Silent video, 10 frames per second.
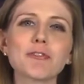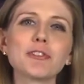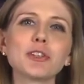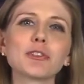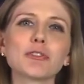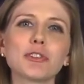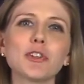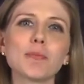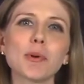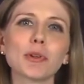the full
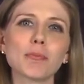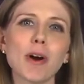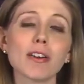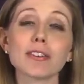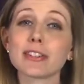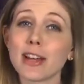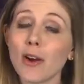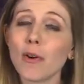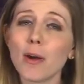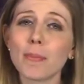review of both models
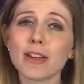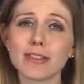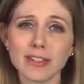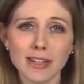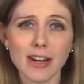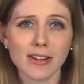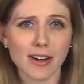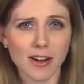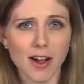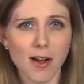now up at
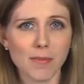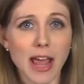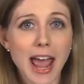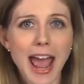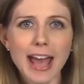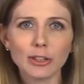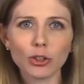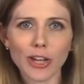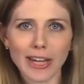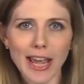CNET.com. And
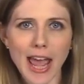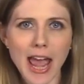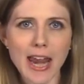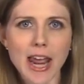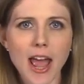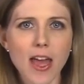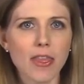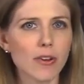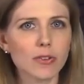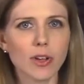looking ahead,
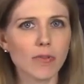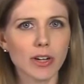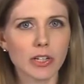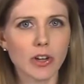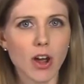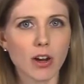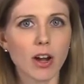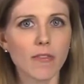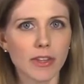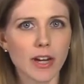there's already talk
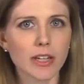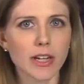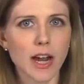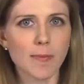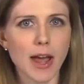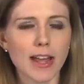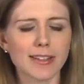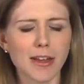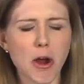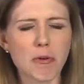of the next
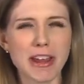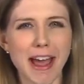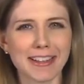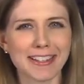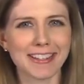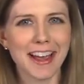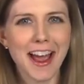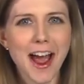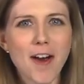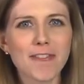iPads. Oh yes.
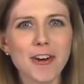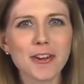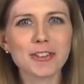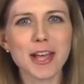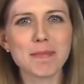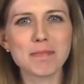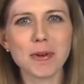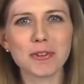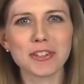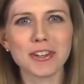Photos have been
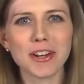posted